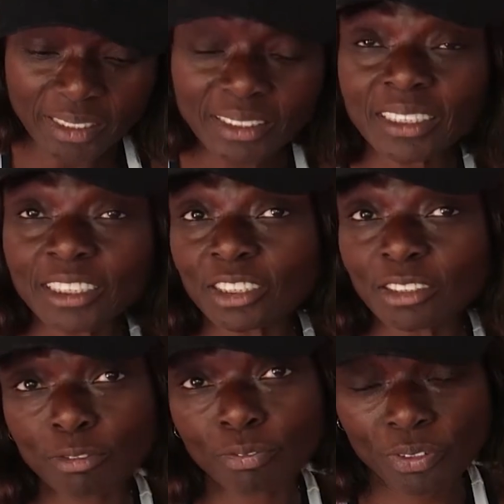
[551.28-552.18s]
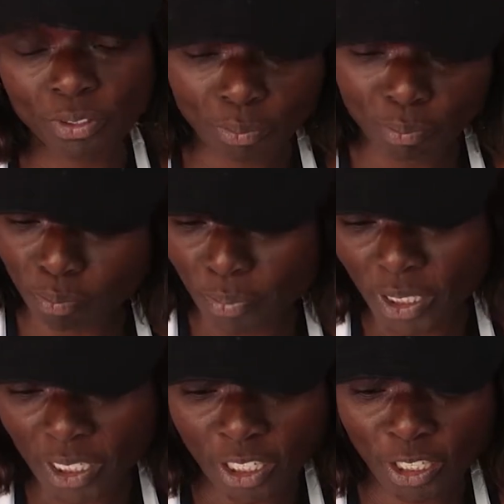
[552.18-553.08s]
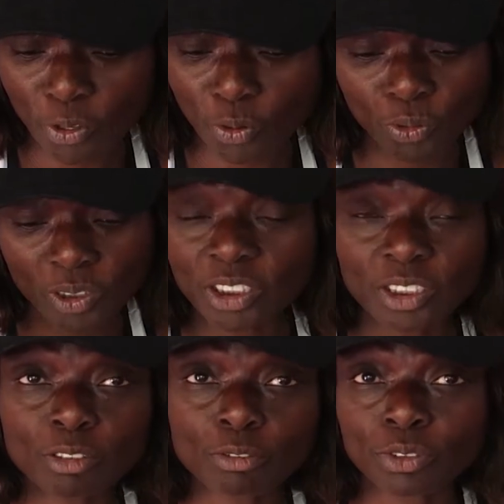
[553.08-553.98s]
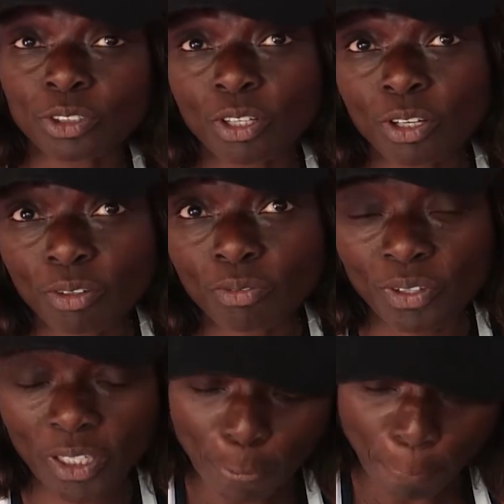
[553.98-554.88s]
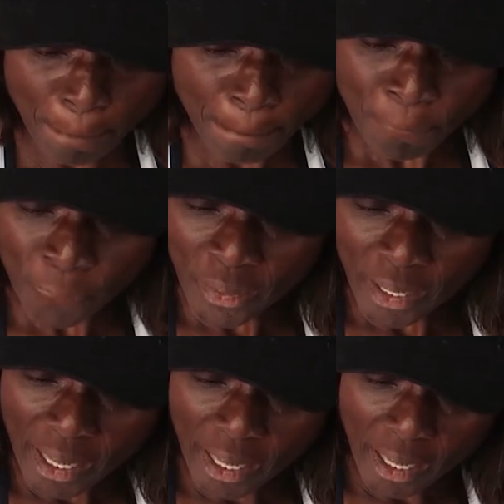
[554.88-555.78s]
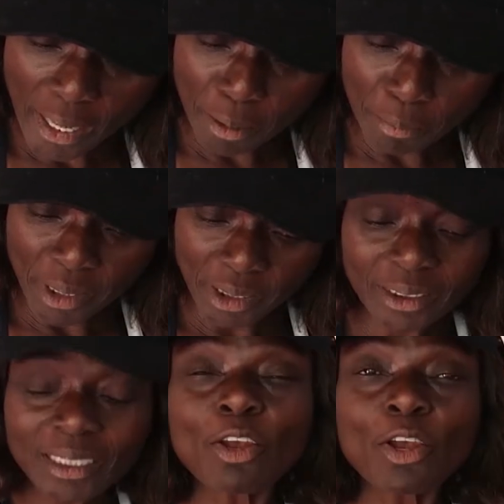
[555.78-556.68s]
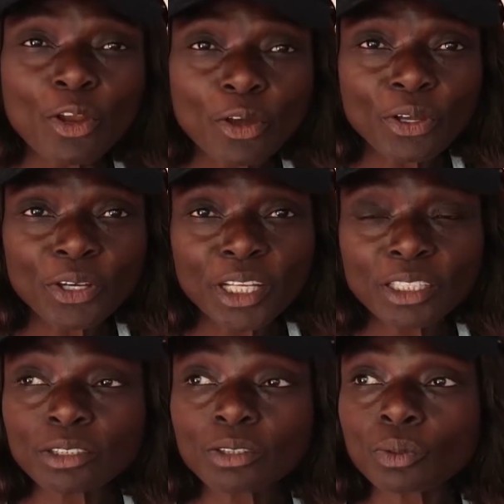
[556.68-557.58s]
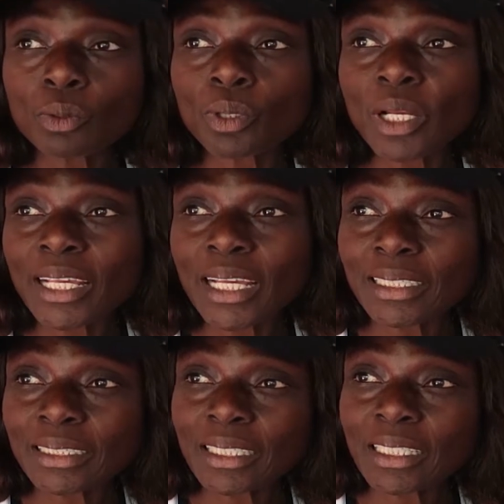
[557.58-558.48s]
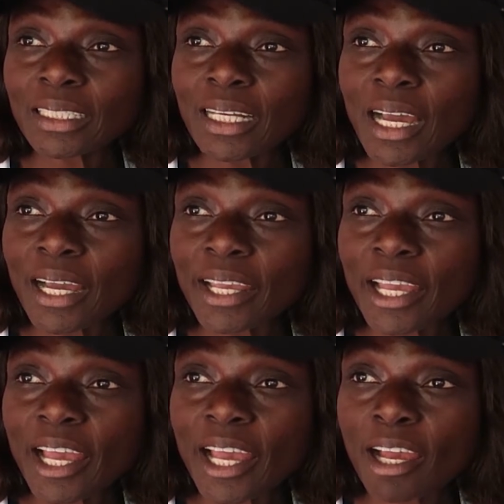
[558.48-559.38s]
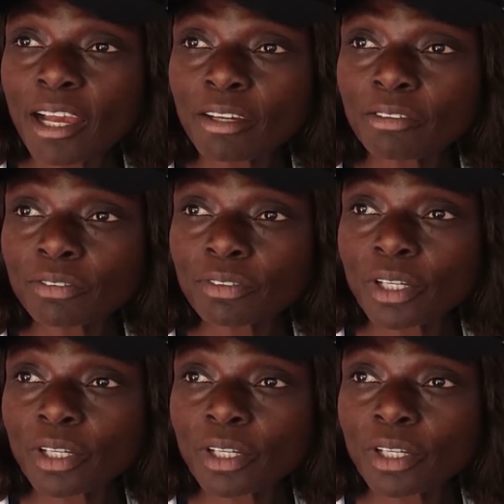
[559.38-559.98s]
it's digital filmmaking or digital photography, and it's learning. So like I said, I have